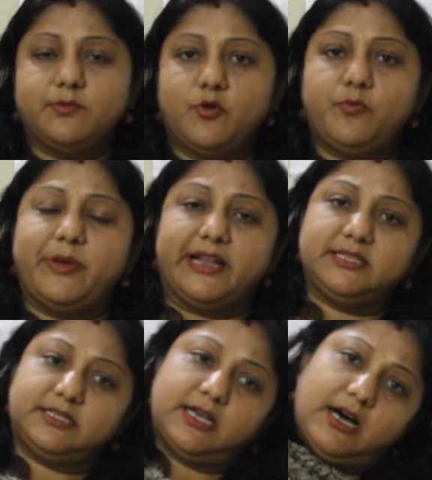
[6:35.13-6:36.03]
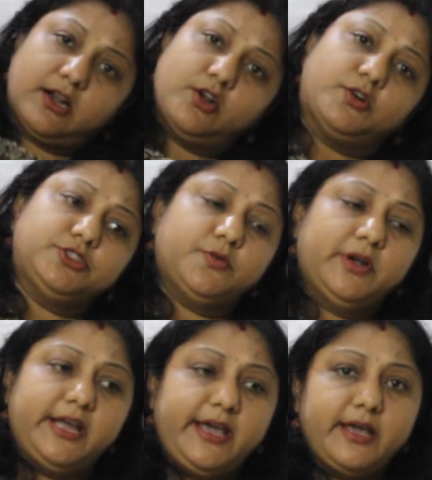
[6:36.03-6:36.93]
movements are not
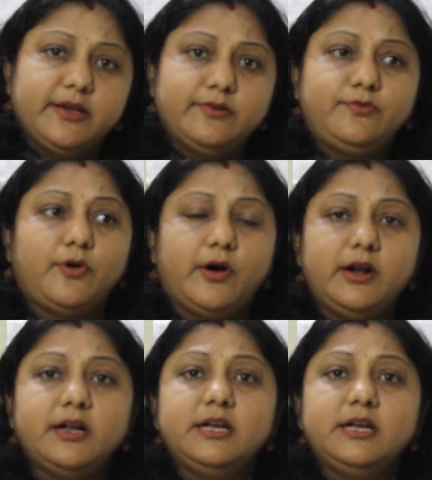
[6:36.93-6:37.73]
only for